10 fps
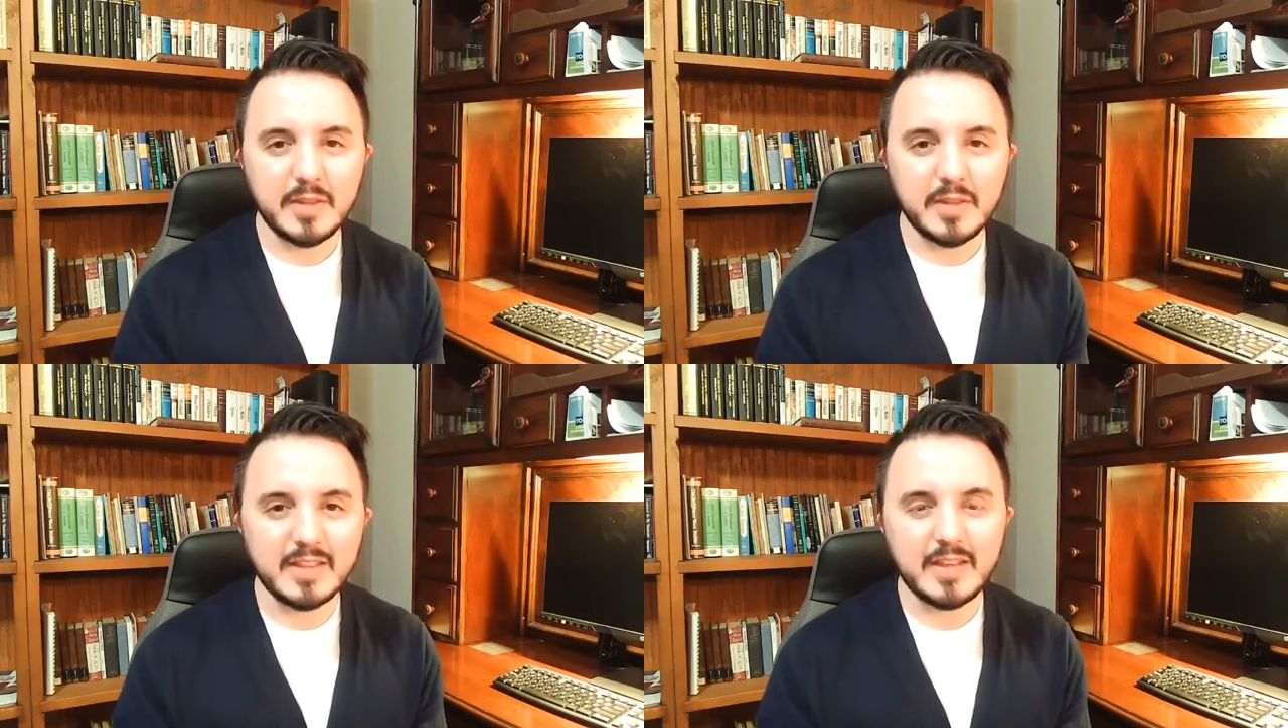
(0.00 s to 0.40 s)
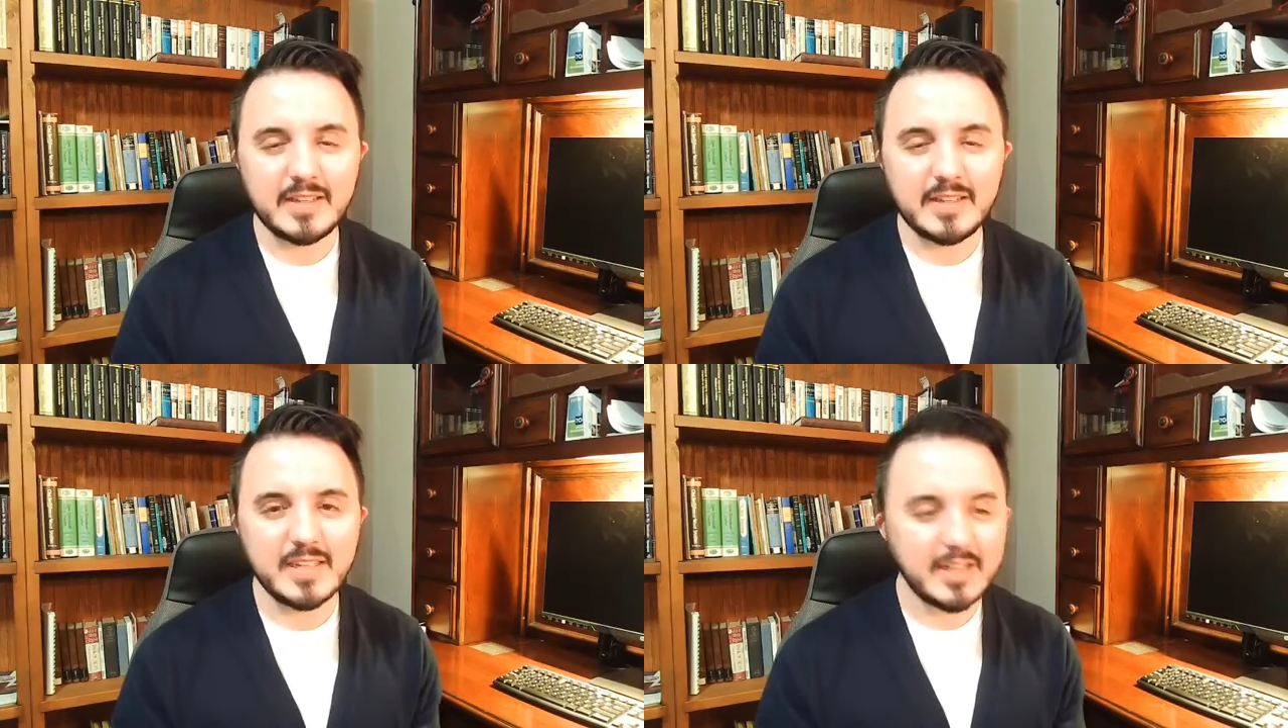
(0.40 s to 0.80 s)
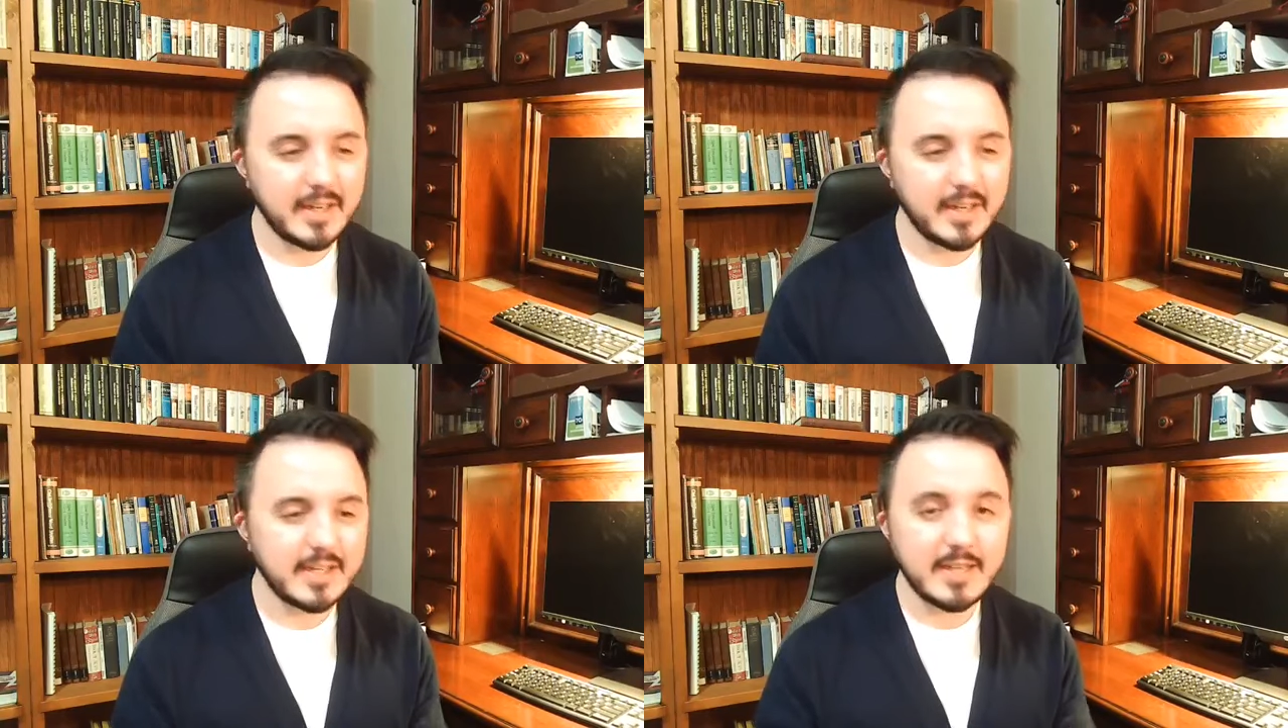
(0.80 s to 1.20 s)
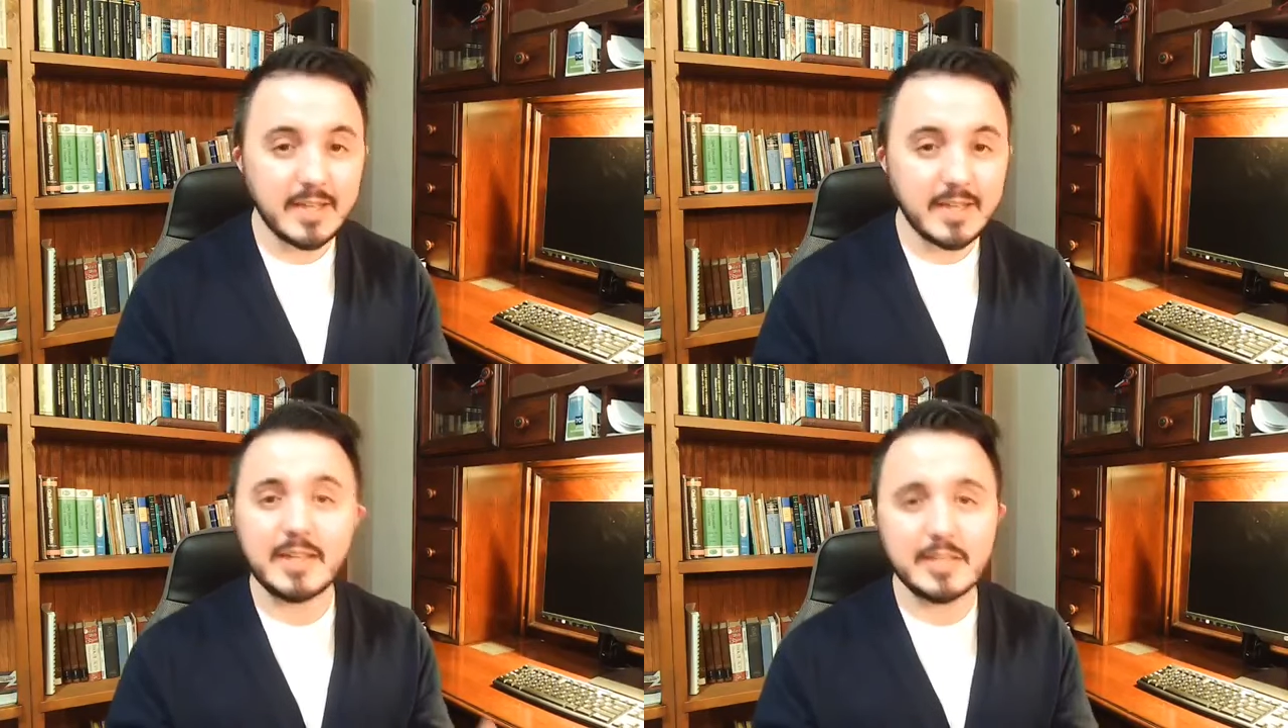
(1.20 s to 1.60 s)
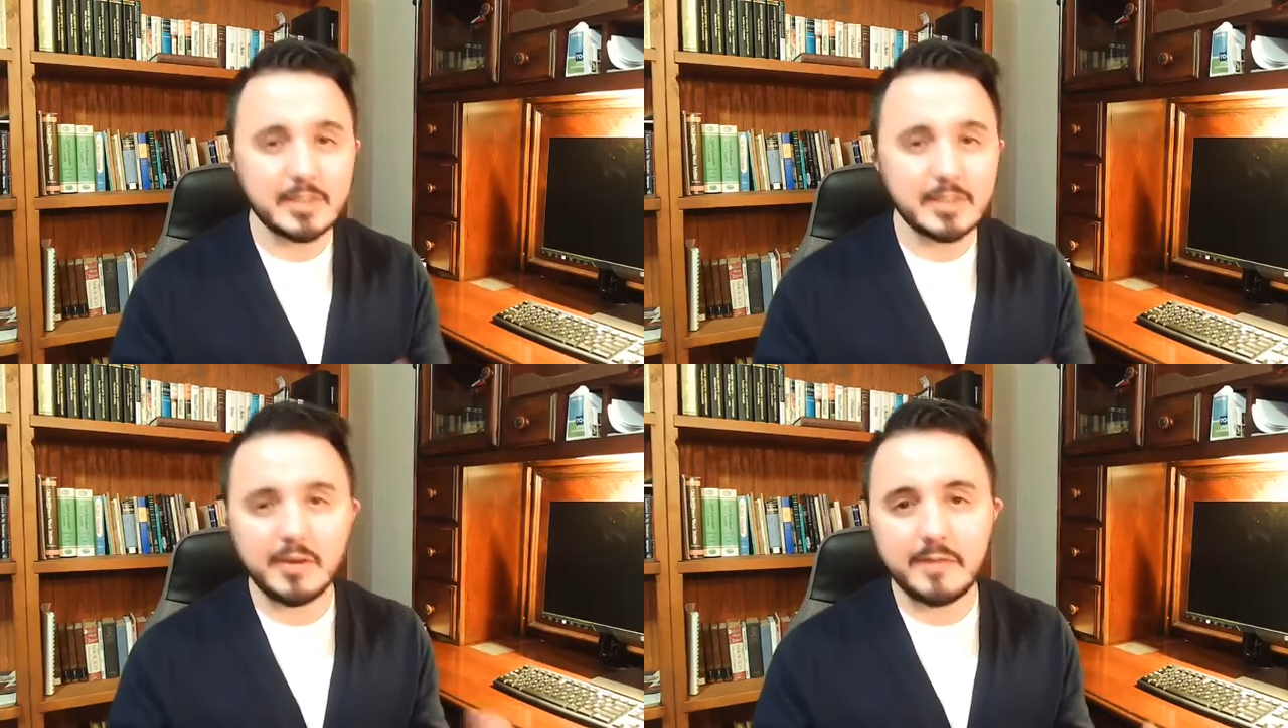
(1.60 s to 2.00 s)
But then they see that it takes 8 to
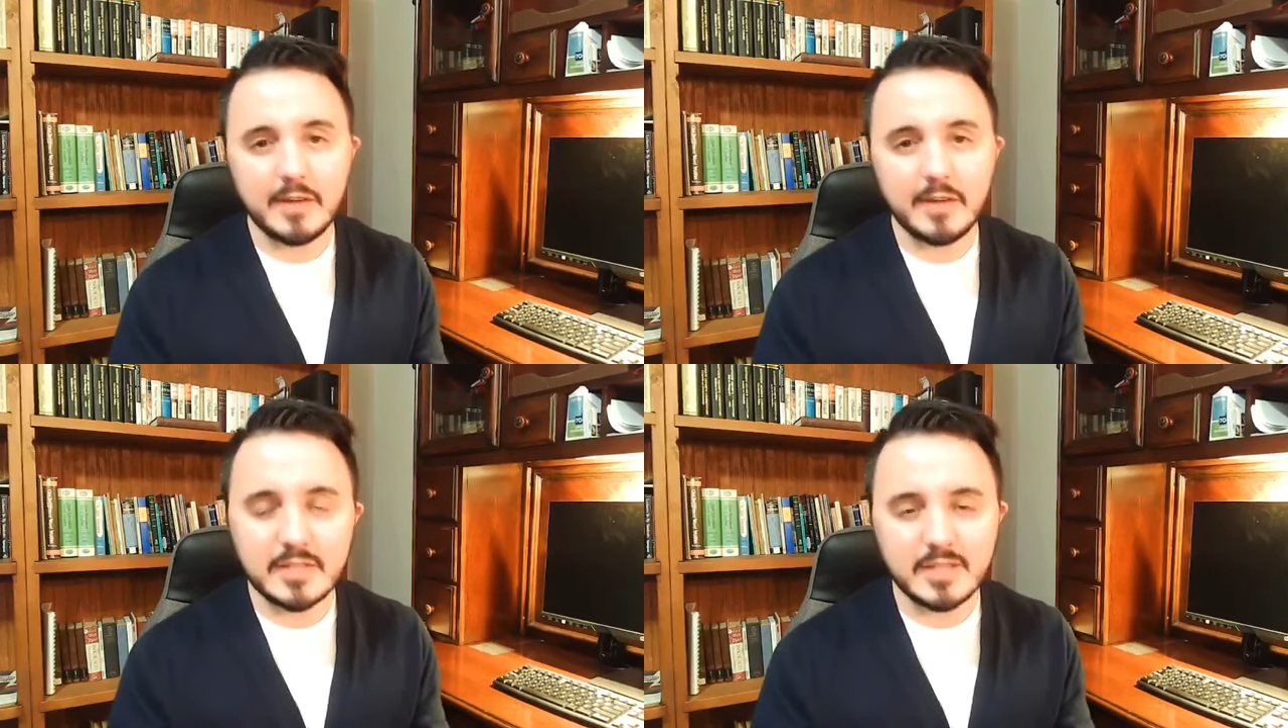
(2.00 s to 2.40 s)
12 years,